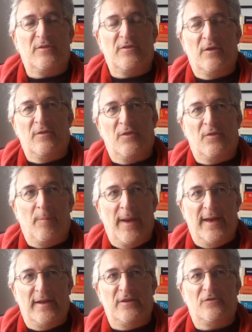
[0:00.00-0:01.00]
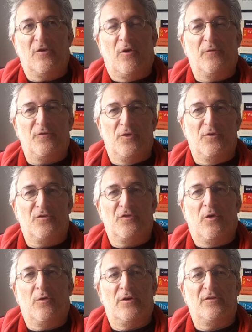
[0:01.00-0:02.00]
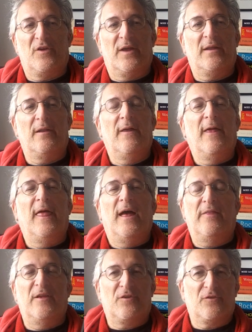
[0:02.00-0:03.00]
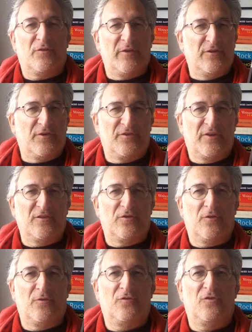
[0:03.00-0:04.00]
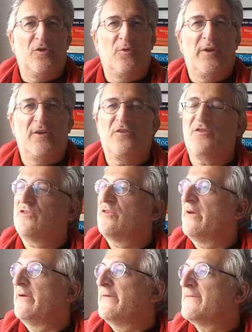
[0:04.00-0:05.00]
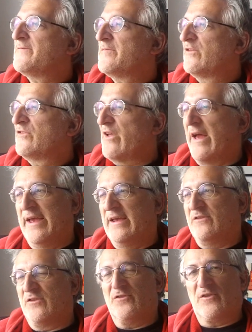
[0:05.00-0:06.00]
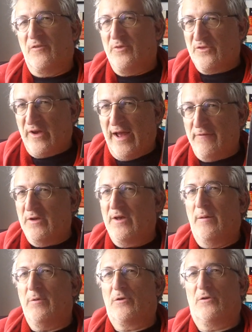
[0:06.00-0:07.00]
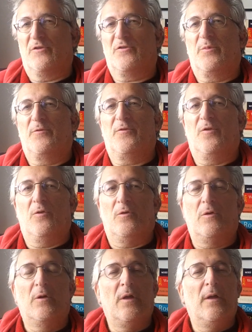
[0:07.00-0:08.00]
The, the, the man is of Jewish origin, and there's lots of interesting sort of Jewish sayings and stuff which I haven't come across before.